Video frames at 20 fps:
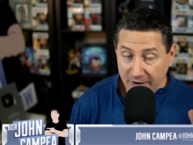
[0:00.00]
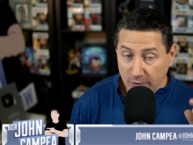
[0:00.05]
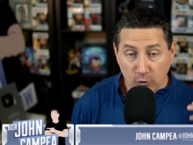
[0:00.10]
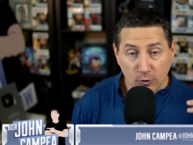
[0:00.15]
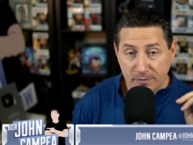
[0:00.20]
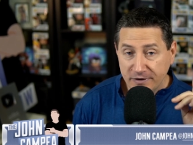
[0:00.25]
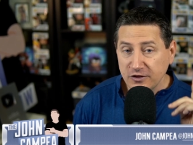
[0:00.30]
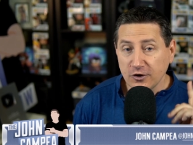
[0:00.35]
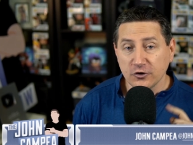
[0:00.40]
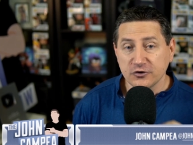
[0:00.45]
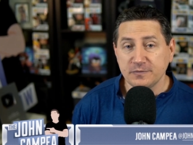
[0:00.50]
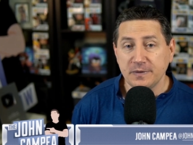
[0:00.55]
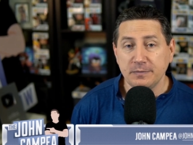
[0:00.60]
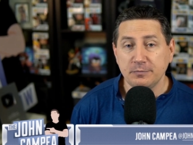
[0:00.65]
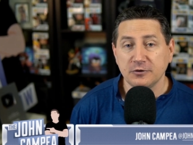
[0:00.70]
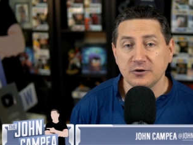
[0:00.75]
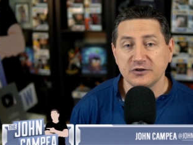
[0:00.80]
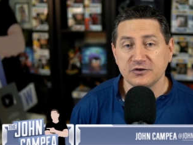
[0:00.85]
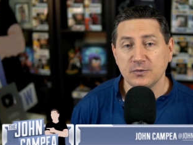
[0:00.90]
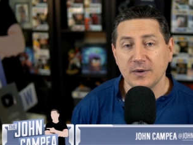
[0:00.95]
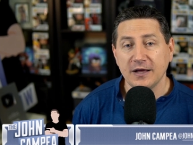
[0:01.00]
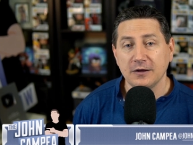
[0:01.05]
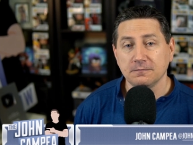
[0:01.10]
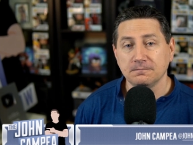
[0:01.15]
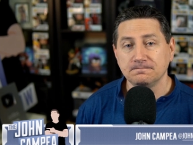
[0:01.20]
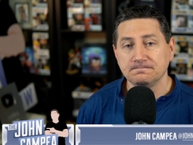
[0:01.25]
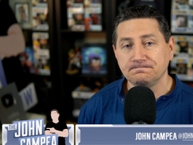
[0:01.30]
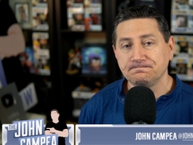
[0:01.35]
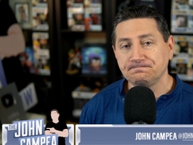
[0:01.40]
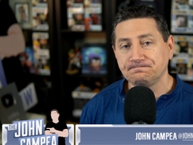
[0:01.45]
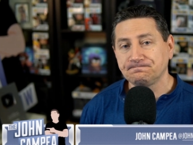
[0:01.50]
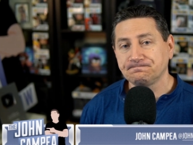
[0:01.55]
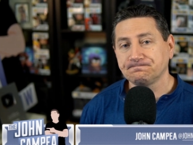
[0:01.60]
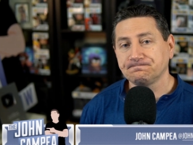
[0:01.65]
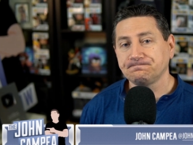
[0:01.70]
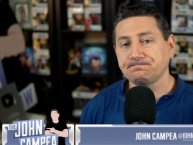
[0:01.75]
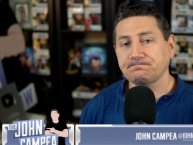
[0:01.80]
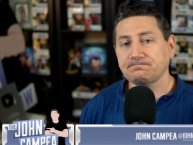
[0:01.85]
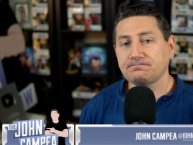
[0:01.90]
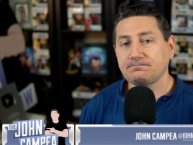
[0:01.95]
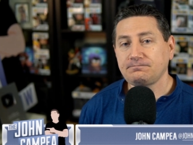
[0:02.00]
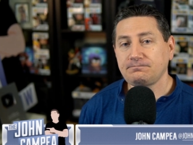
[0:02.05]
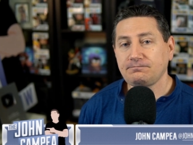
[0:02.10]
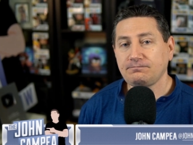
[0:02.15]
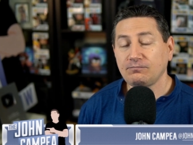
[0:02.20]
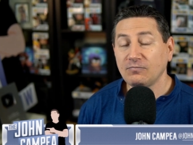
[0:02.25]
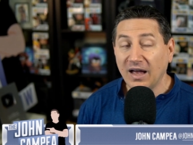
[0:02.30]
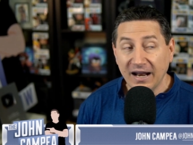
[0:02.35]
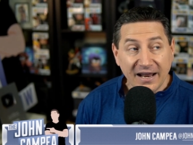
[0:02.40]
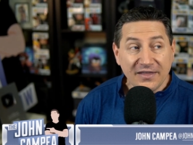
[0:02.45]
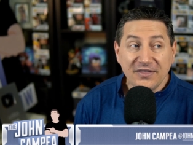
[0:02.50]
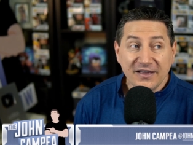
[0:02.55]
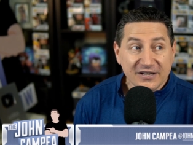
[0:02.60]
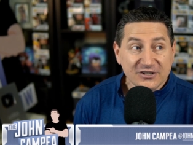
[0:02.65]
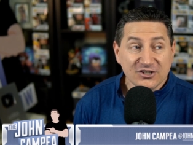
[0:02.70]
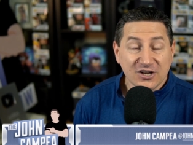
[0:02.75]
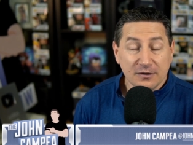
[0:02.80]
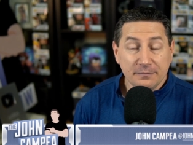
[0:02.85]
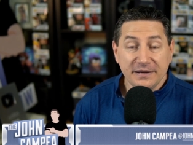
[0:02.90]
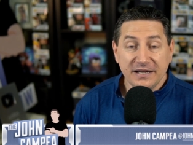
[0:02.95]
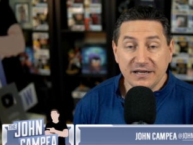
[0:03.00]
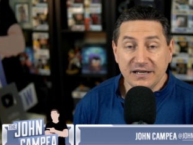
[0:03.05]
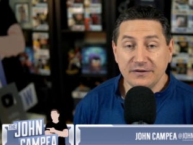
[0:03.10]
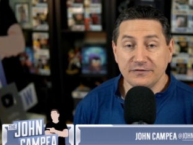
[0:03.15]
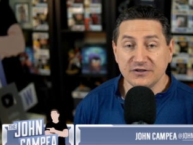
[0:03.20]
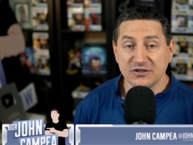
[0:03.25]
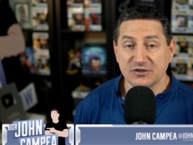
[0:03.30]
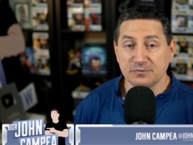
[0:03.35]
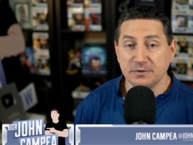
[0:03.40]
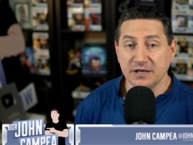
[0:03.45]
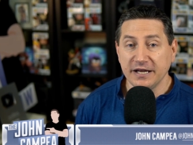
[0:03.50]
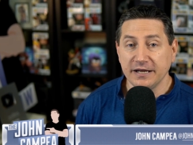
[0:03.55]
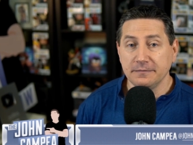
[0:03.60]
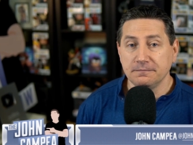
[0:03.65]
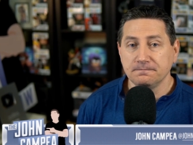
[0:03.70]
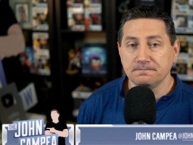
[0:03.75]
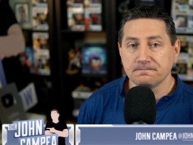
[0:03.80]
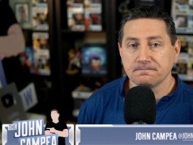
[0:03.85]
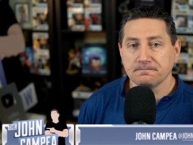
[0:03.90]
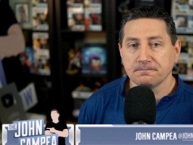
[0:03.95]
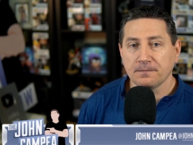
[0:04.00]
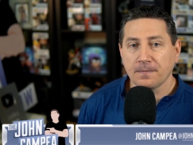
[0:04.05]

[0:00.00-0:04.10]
There will be those people as well. And I think it's going to be an even split.